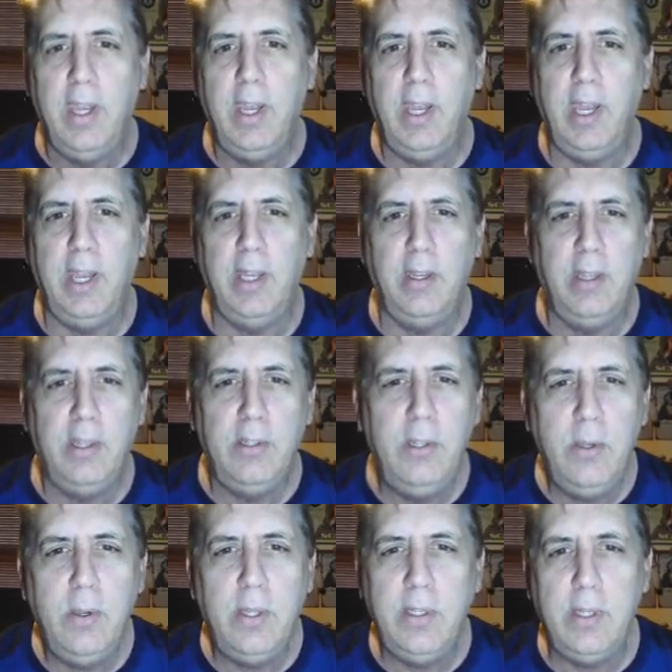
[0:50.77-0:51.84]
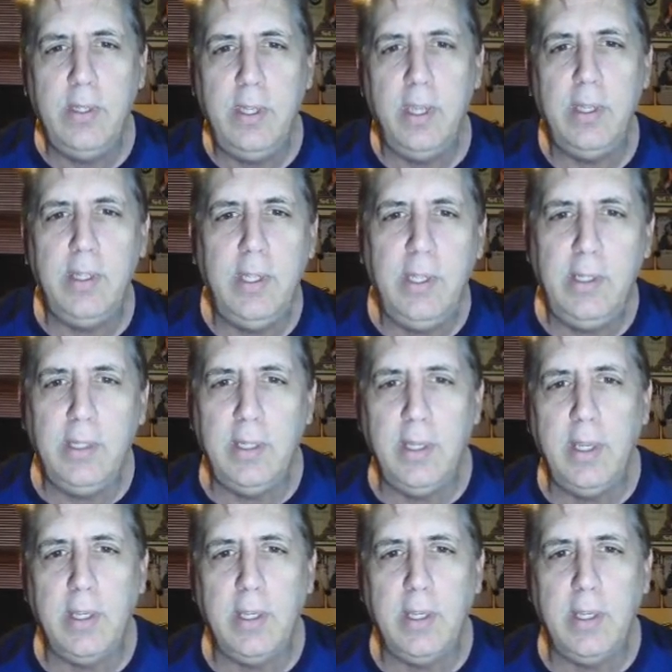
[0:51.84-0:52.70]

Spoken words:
and doing the technique that I